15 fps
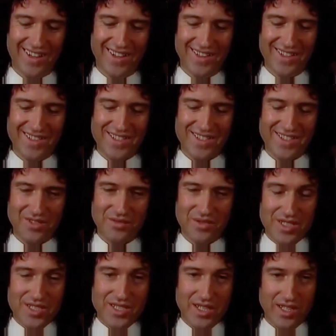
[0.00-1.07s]
And so
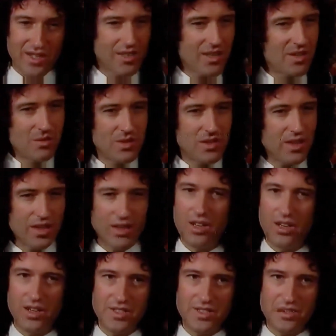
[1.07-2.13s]
we'd sit there and go, "What on
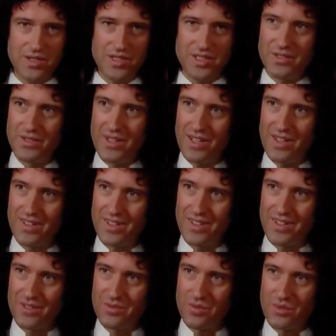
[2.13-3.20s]
earth do we do now?
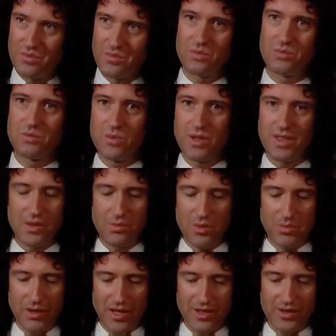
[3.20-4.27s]
You know, we we think
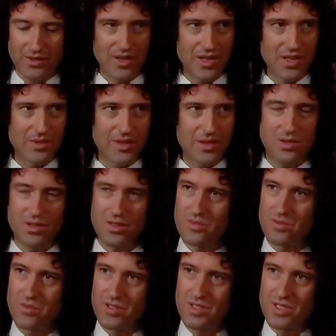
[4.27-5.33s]
we play all right. We think we've got
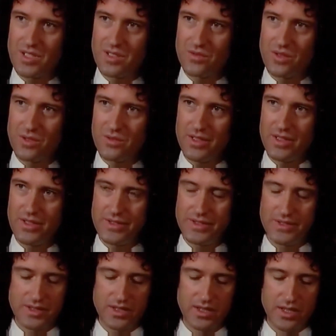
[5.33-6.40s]
some good stuff. What do we
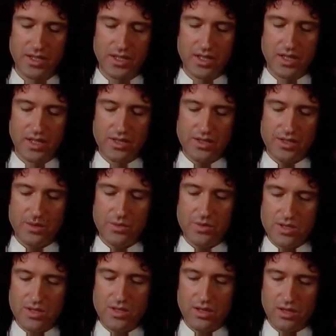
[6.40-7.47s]
do?" So it
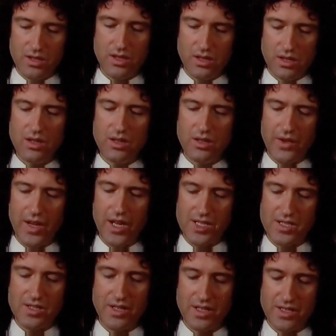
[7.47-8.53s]
was a lot of
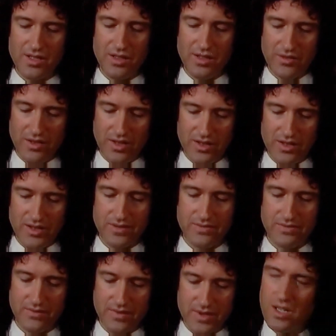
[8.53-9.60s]
head scratching, a lot of hard
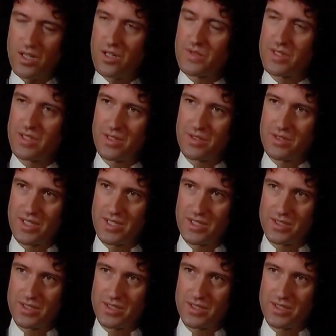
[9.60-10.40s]
times in those days.